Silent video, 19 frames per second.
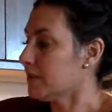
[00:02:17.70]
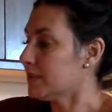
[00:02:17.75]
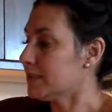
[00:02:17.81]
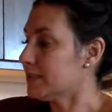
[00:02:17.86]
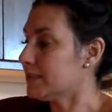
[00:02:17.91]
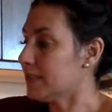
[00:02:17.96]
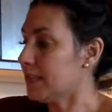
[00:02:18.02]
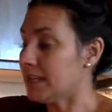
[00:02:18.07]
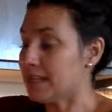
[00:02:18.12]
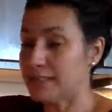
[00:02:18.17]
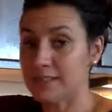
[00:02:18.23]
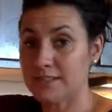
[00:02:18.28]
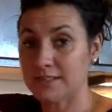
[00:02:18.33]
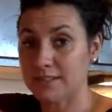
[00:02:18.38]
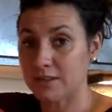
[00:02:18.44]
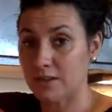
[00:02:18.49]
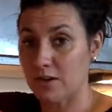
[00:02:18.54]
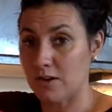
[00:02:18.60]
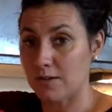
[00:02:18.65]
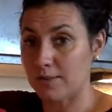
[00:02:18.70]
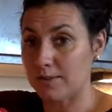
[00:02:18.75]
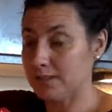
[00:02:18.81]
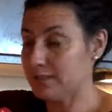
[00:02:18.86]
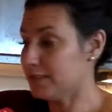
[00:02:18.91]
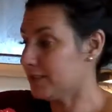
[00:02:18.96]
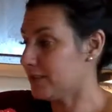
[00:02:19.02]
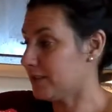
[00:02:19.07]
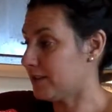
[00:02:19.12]
sliced
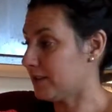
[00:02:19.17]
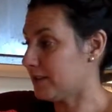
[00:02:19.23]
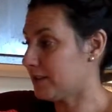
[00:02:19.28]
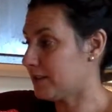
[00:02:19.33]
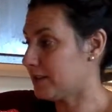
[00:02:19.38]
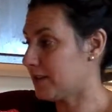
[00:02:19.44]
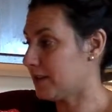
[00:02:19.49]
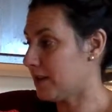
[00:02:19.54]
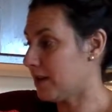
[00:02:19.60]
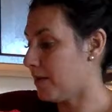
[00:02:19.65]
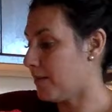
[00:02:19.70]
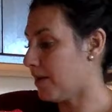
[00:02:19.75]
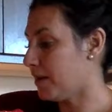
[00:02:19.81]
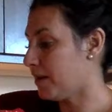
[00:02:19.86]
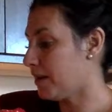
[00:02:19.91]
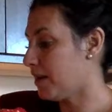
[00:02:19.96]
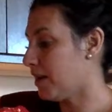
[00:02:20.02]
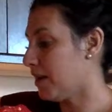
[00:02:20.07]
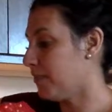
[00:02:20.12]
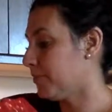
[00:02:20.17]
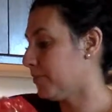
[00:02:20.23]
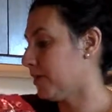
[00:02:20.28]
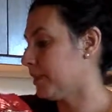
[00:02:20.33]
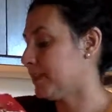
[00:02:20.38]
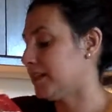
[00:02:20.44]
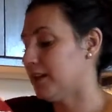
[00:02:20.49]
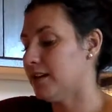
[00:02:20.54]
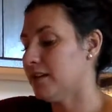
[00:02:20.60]
almonds. So that's about a cup
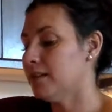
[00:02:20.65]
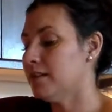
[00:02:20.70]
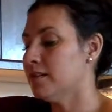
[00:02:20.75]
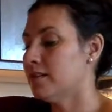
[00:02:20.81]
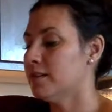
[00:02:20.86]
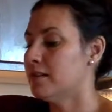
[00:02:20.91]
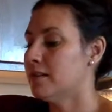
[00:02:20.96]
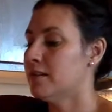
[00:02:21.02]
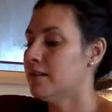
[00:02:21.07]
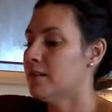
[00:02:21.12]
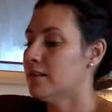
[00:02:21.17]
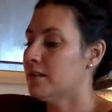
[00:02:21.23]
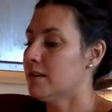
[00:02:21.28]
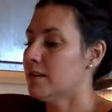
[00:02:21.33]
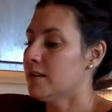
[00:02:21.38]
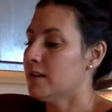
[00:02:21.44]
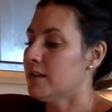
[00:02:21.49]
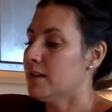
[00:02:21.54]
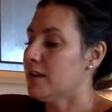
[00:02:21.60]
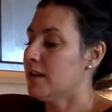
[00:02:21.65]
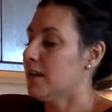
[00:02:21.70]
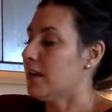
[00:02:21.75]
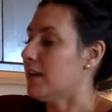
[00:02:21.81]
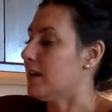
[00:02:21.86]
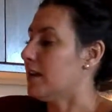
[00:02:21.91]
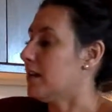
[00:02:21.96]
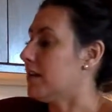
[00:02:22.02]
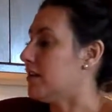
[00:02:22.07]
right there.
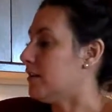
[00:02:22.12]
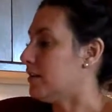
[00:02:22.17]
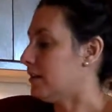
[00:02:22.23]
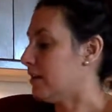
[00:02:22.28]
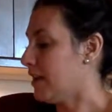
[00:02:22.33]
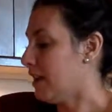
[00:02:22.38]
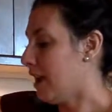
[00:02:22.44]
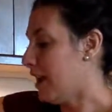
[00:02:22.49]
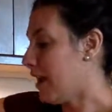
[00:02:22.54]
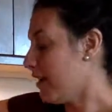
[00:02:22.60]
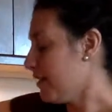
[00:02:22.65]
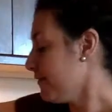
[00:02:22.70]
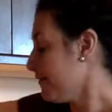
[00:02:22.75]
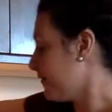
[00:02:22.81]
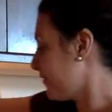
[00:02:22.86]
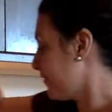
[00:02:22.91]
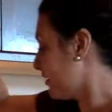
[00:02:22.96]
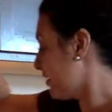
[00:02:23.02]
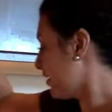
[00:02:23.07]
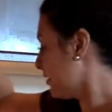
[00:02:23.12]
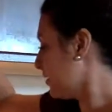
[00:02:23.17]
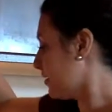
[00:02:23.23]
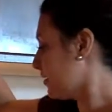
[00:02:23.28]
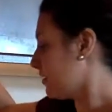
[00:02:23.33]
And a half.